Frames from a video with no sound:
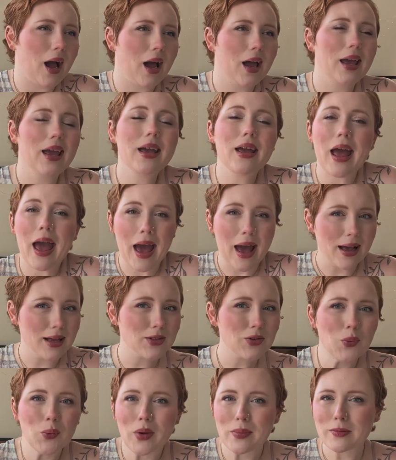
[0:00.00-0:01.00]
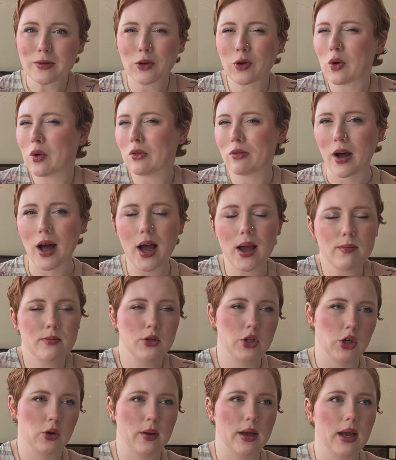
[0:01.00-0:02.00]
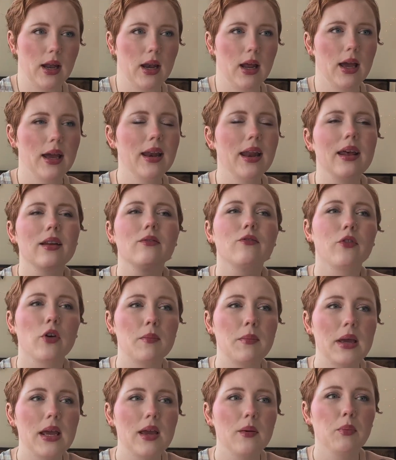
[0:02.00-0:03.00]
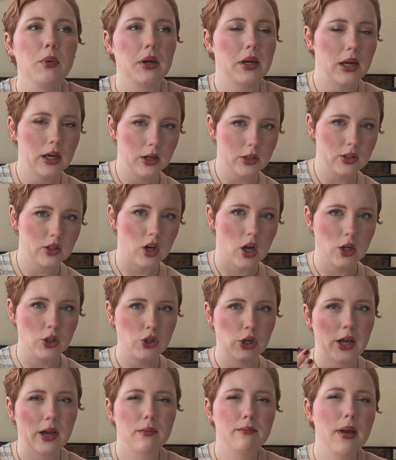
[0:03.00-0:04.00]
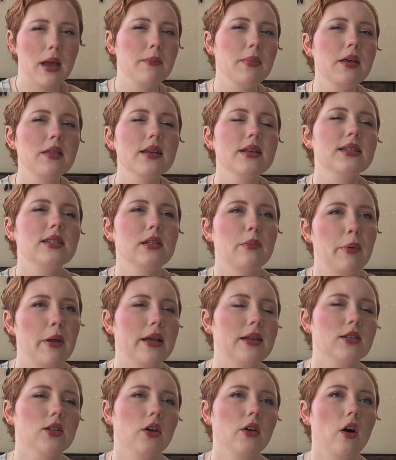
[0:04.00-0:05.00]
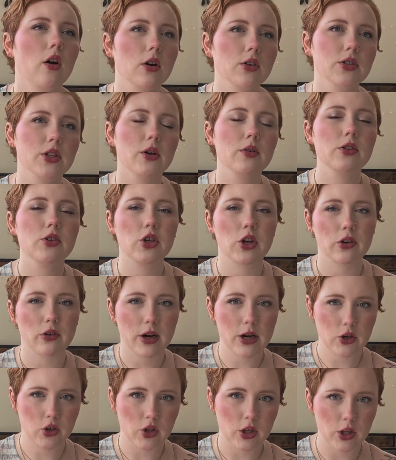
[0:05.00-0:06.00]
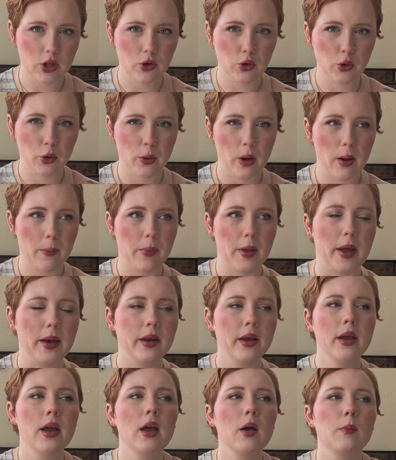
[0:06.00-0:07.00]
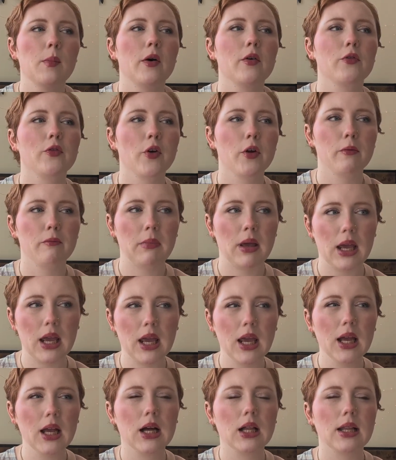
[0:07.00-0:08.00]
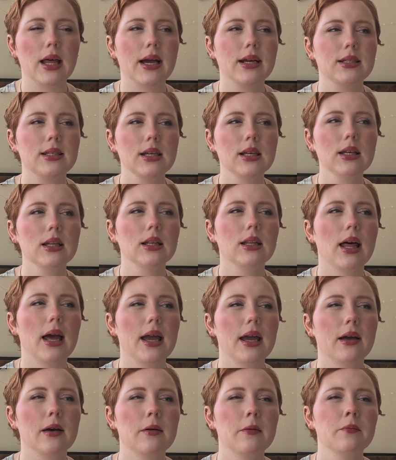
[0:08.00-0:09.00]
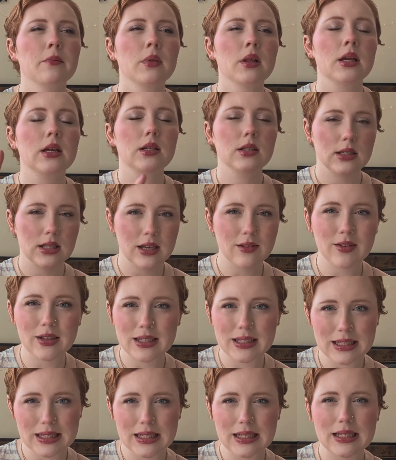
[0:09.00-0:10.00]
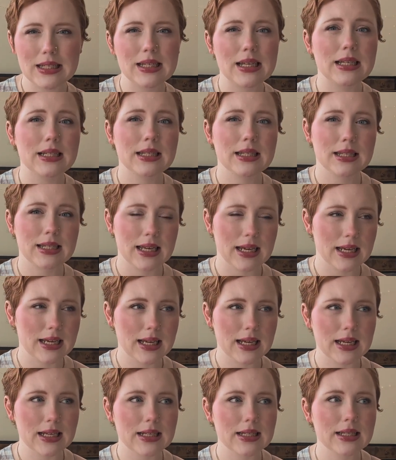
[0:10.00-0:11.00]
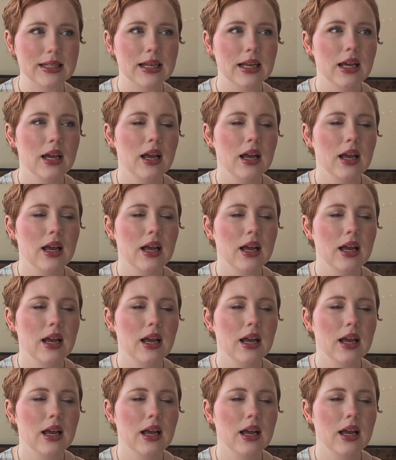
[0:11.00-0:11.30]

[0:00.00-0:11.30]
it has a whimsical vibe to it. And for me, pretty nostalgic. Maybe this depends on also the generation that you grew up in. But for me, collecting like DVDs and CDs